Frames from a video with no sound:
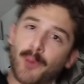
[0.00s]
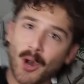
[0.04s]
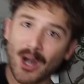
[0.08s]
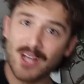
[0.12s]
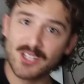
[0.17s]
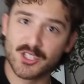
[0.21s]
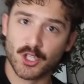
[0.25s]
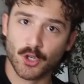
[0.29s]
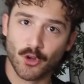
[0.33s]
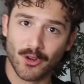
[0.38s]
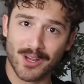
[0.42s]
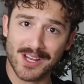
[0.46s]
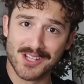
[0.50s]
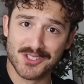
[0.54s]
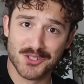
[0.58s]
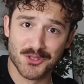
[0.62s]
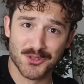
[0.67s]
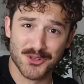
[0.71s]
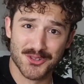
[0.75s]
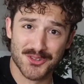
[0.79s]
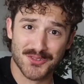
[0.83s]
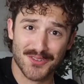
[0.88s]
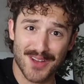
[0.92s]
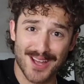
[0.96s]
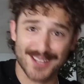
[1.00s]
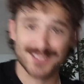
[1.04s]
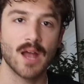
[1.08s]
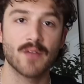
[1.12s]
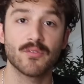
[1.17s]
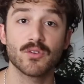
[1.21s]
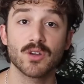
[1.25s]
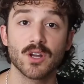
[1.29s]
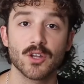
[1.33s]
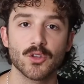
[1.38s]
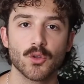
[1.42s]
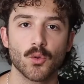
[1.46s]
price, ingredients, nutrition facts.
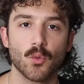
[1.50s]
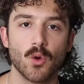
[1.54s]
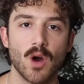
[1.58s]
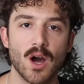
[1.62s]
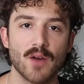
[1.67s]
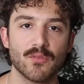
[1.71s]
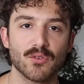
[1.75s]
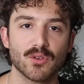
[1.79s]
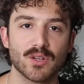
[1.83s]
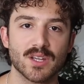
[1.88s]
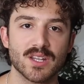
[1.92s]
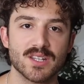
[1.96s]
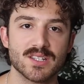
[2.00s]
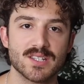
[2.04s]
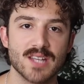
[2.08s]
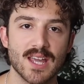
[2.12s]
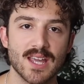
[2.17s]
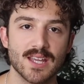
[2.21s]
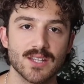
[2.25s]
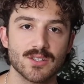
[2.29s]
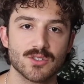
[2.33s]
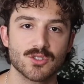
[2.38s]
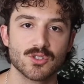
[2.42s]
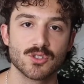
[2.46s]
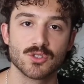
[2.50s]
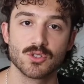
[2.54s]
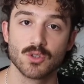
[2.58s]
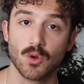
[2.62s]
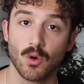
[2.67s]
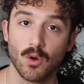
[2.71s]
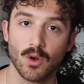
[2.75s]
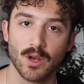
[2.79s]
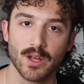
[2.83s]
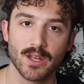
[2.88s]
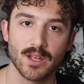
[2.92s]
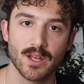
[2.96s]
Every other waffle contains
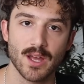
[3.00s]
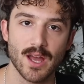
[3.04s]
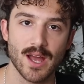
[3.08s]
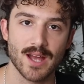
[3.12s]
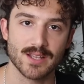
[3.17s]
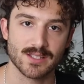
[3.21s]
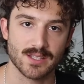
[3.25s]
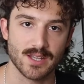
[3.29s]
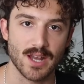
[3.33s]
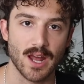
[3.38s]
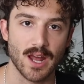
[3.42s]
soy as an